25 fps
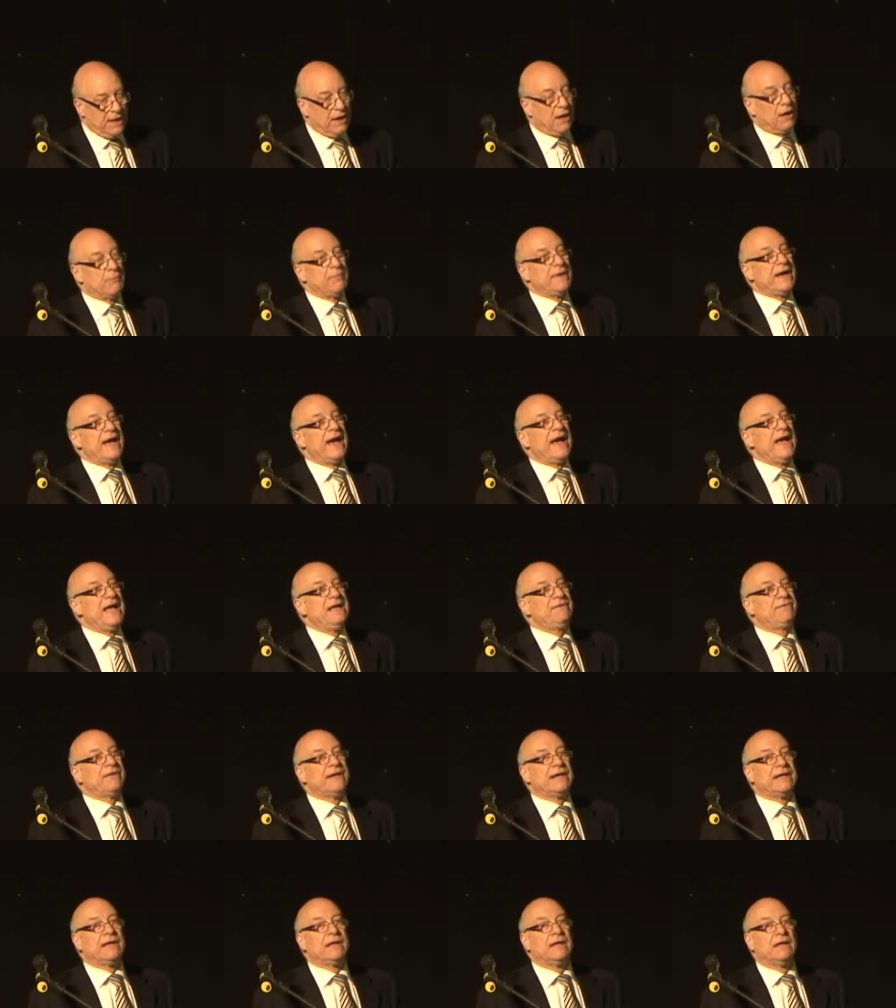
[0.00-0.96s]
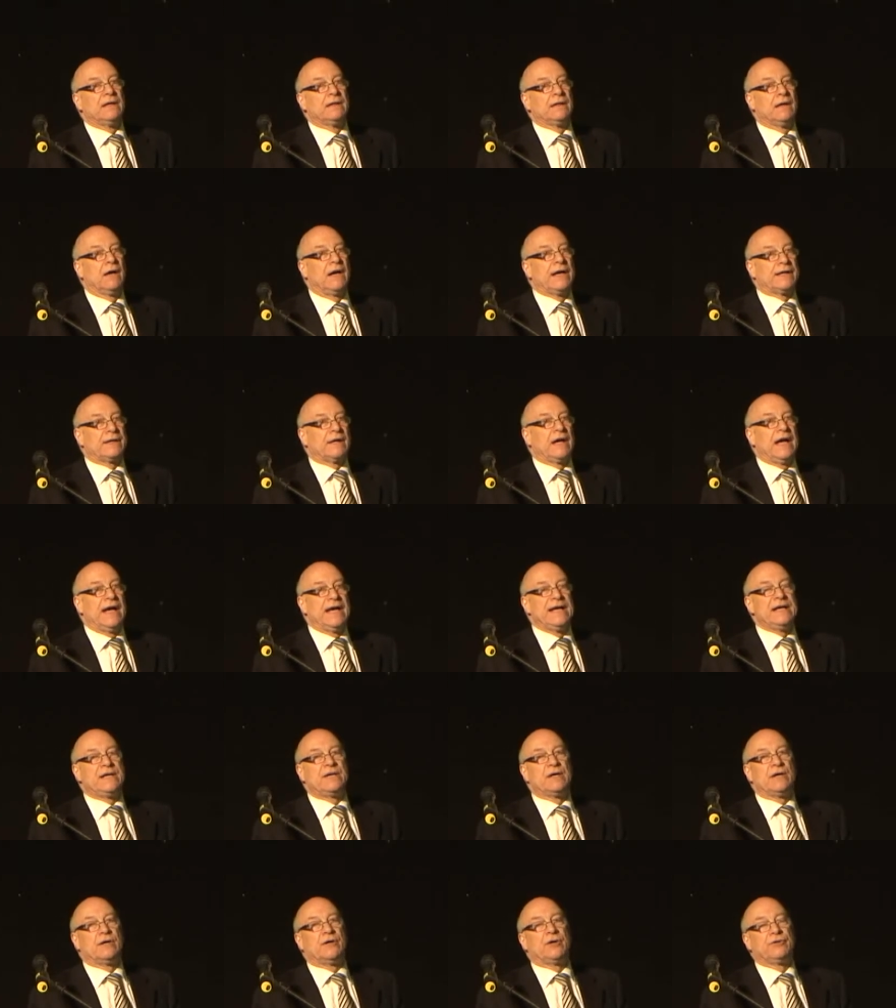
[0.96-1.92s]
are behaving like a
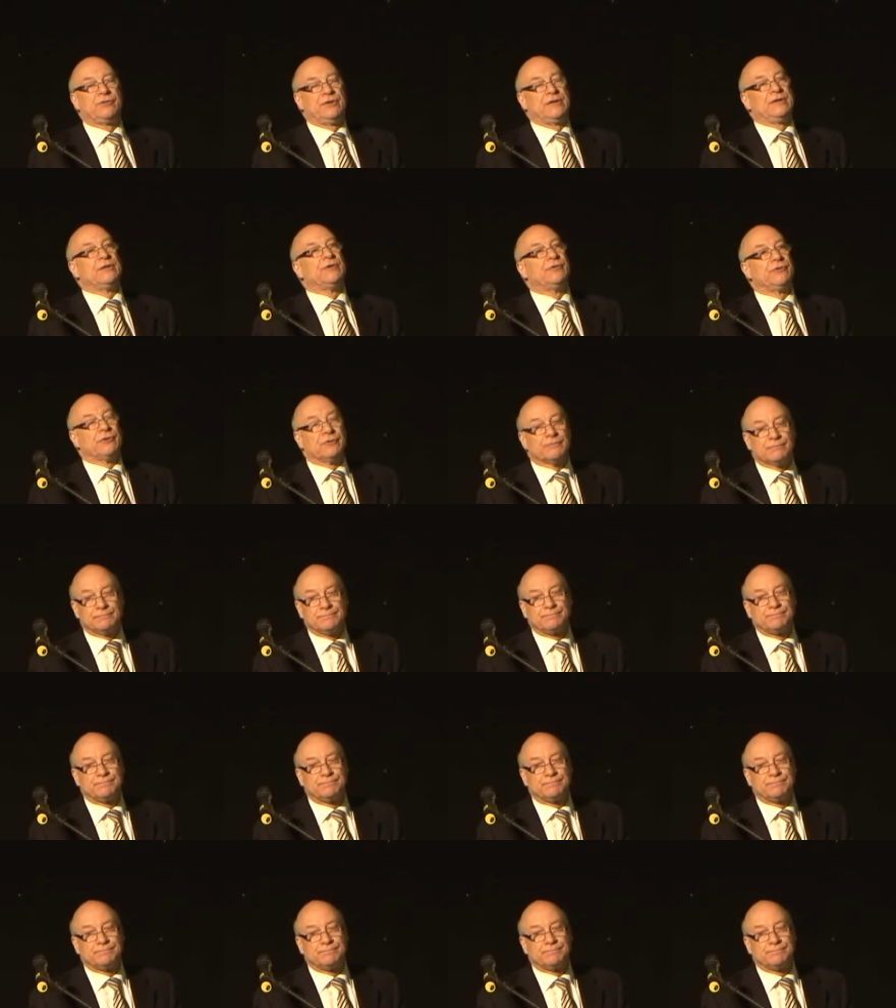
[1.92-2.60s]
carcinogen.